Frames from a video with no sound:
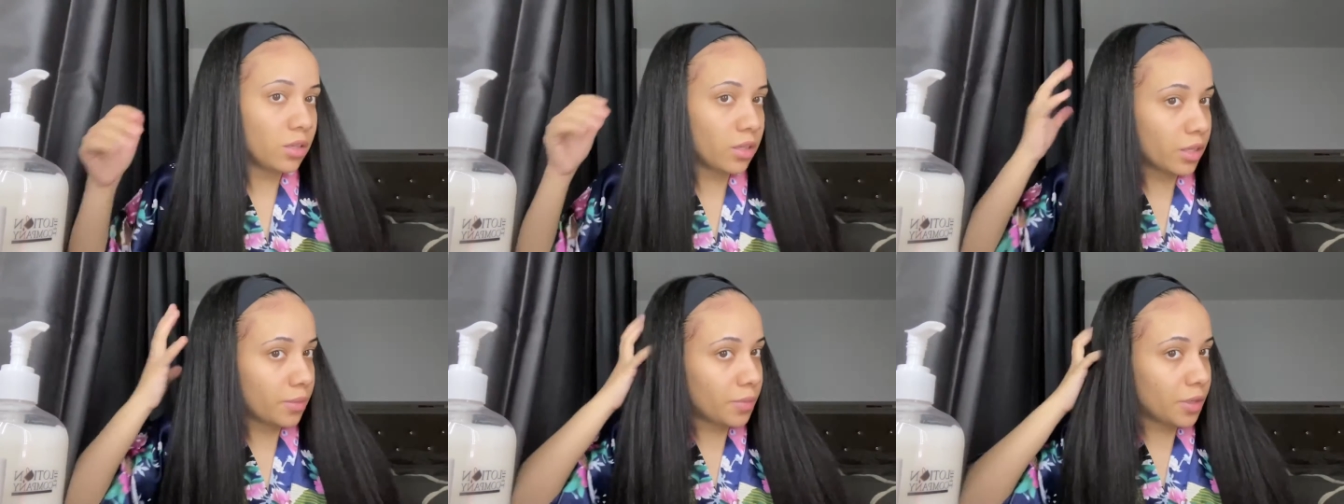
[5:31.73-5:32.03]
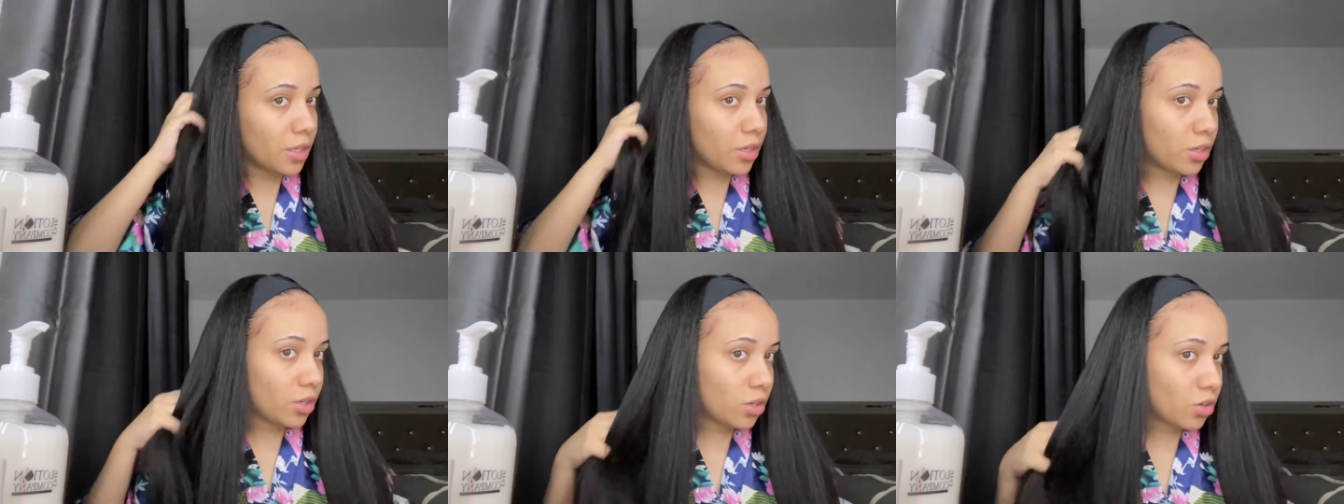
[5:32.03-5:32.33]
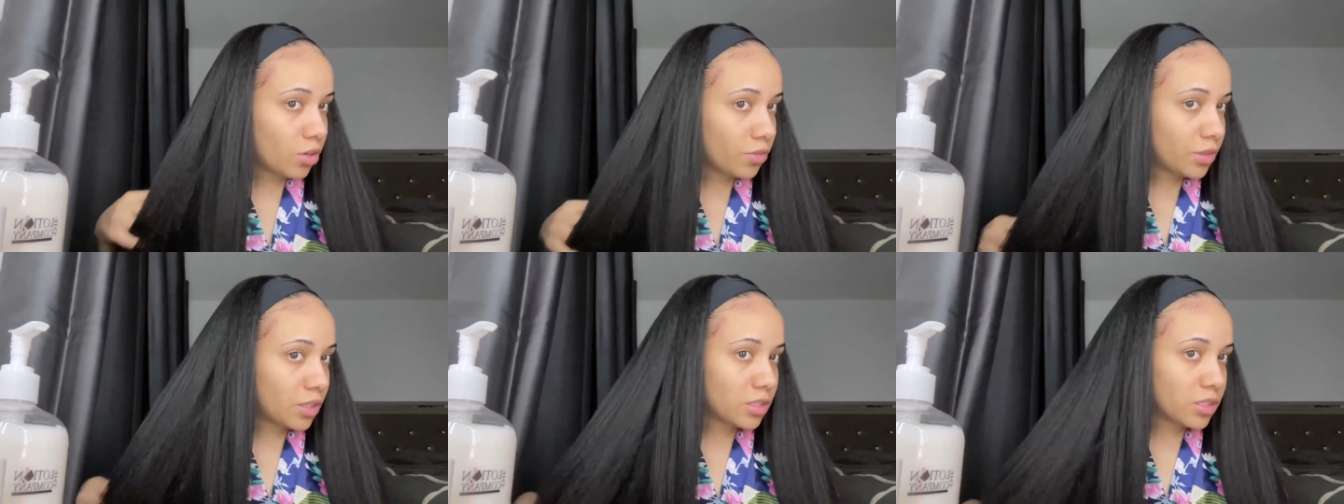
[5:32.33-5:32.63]
Let me
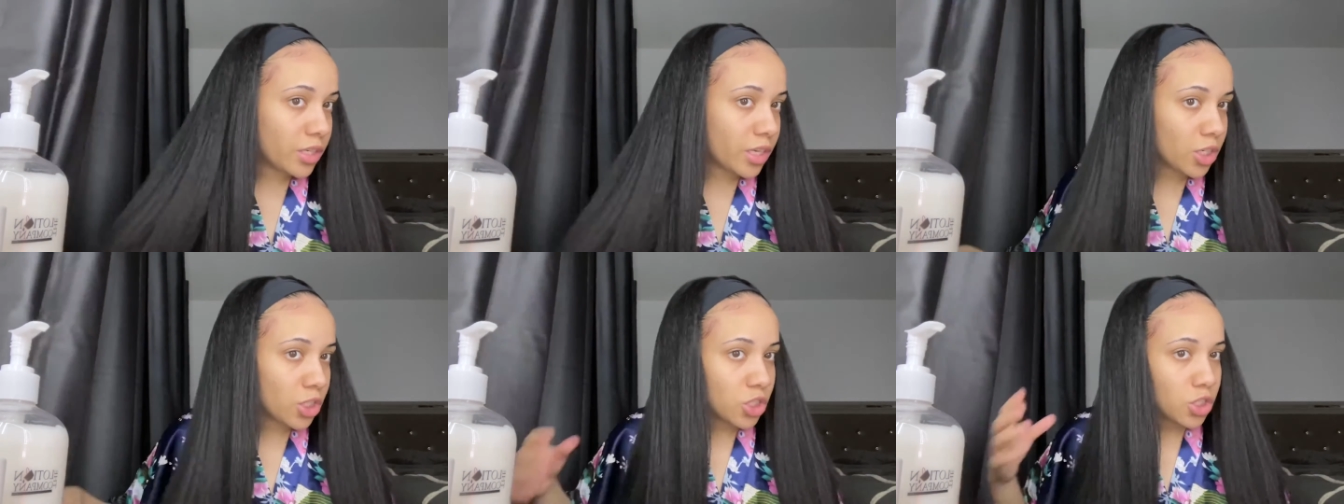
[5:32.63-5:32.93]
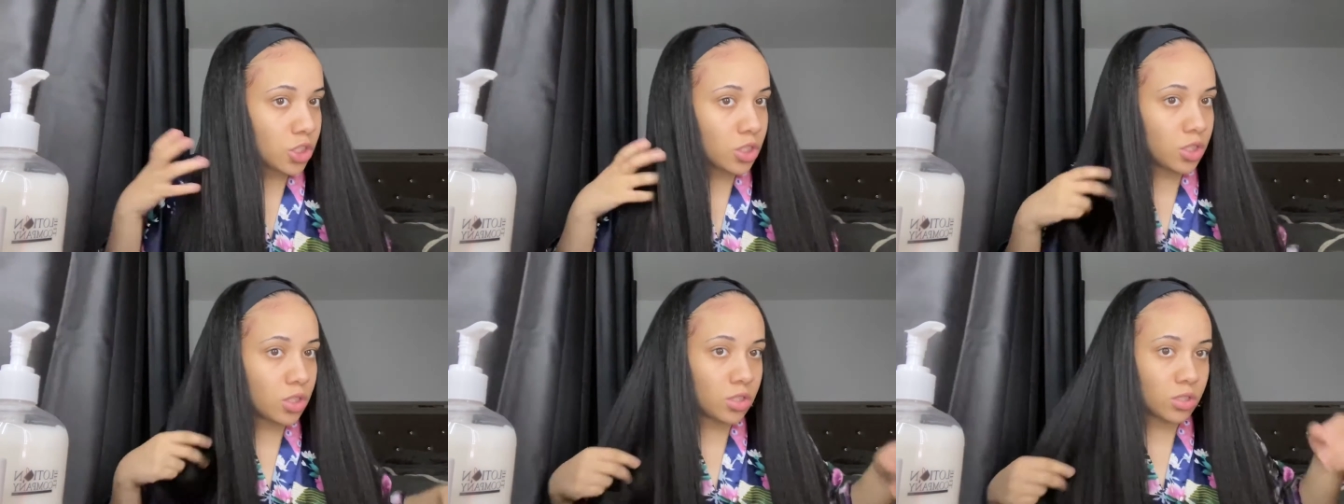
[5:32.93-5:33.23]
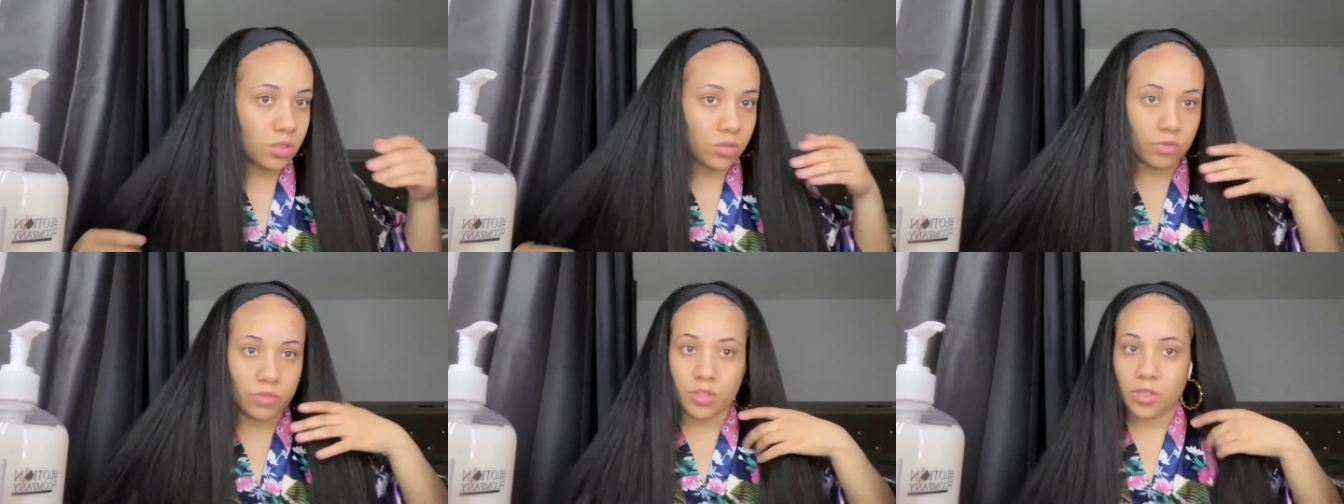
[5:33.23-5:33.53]
know if the texture
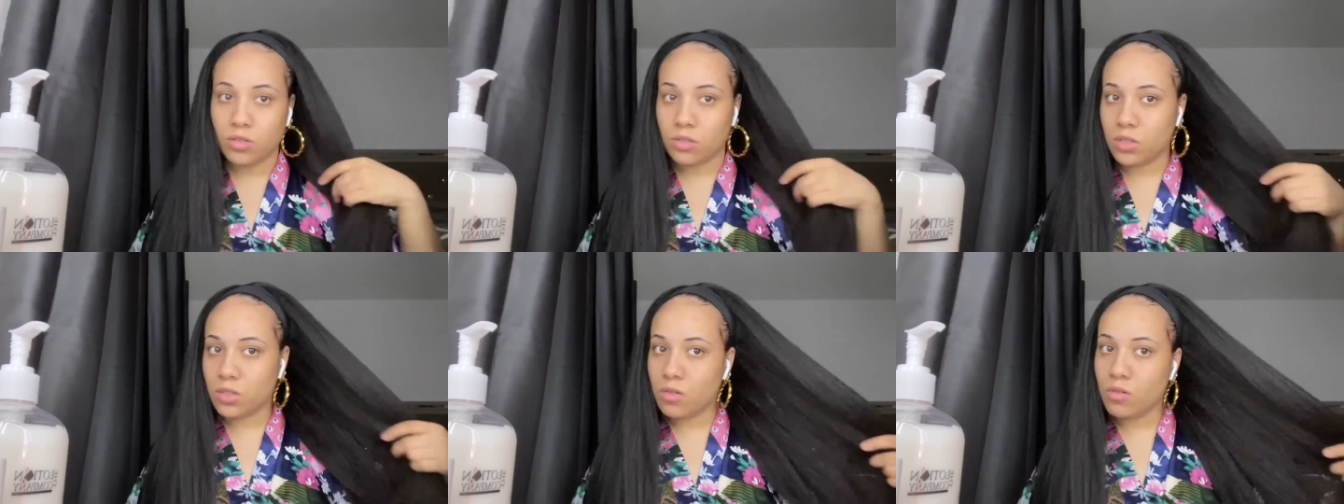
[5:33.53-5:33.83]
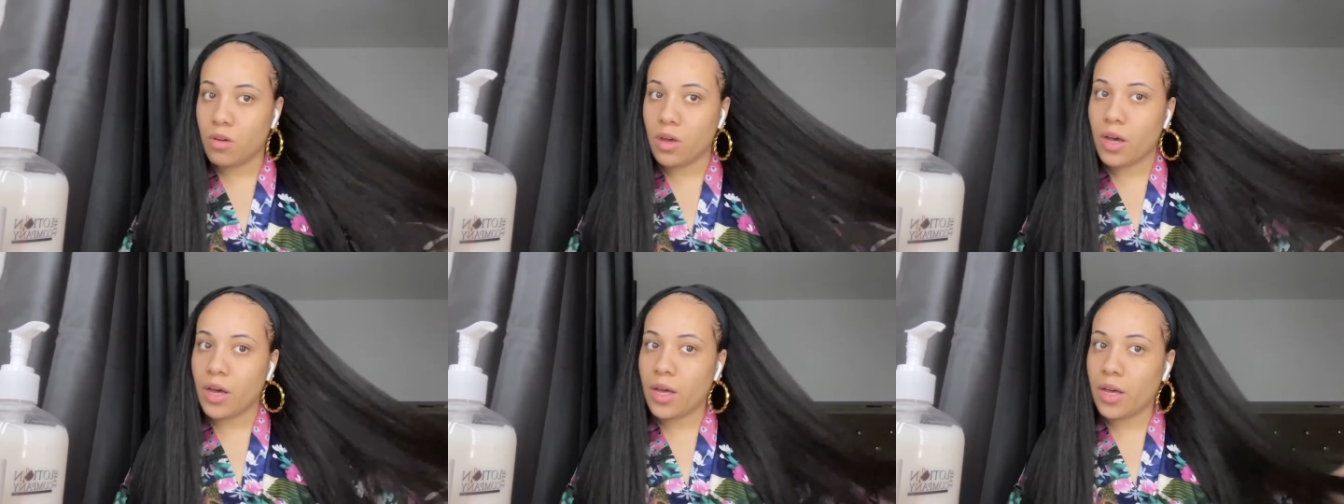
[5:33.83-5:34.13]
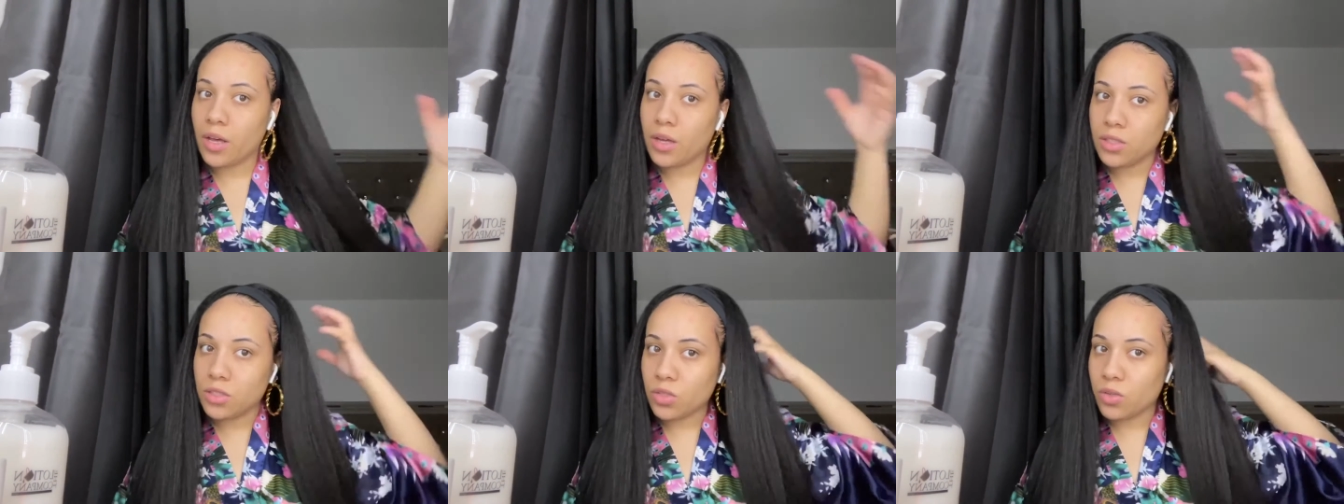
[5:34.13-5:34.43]
looks real to you
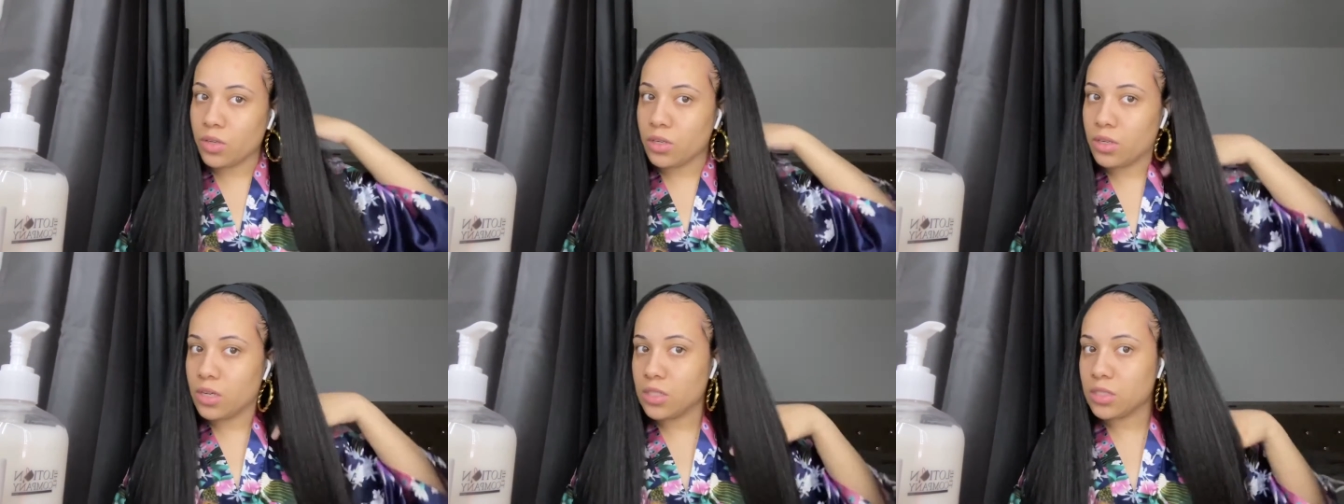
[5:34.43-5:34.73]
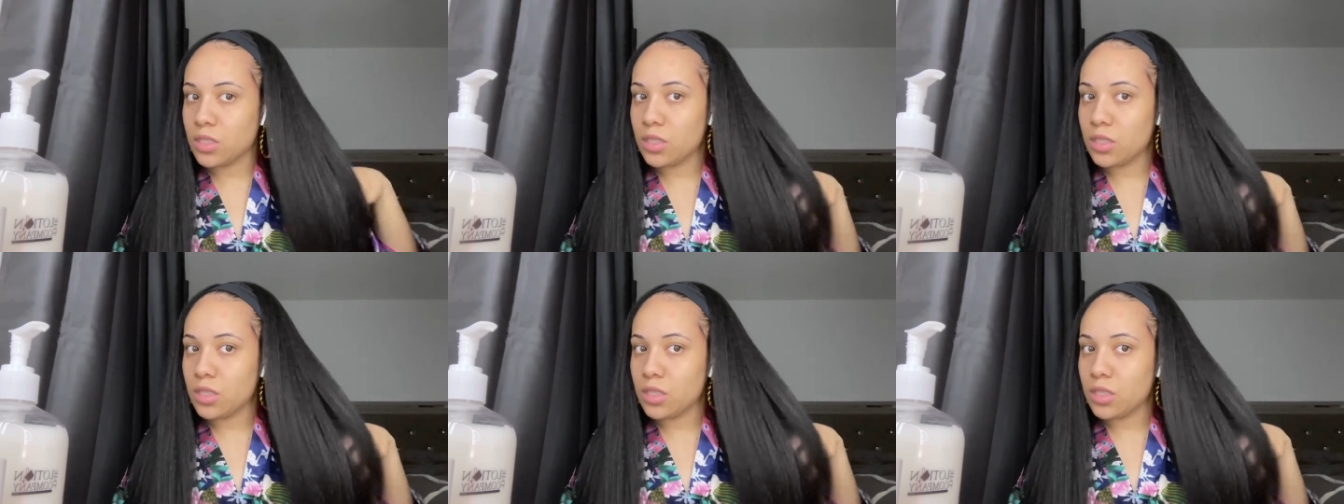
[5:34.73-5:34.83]
guys or does